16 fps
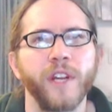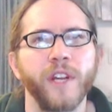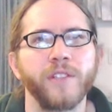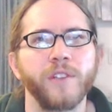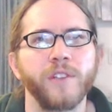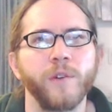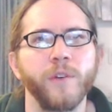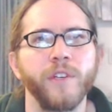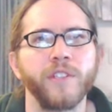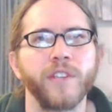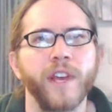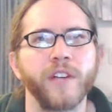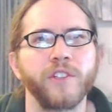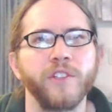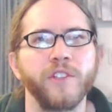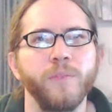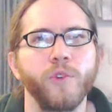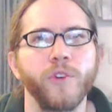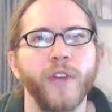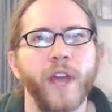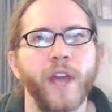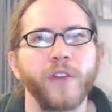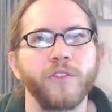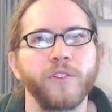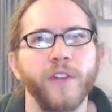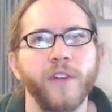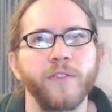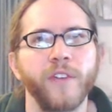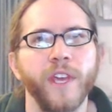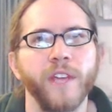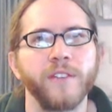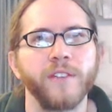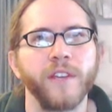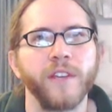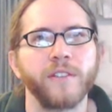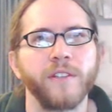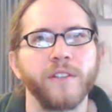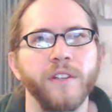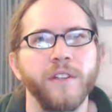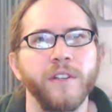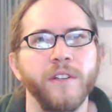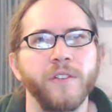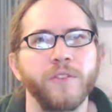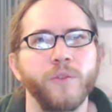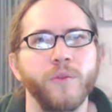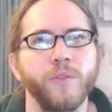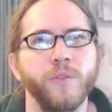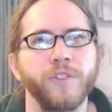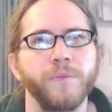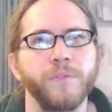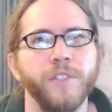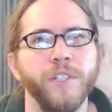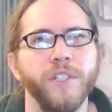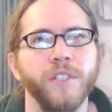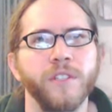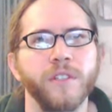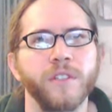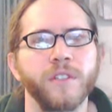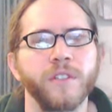so it's actually more natural to have gay sex than it is to worship Jesus.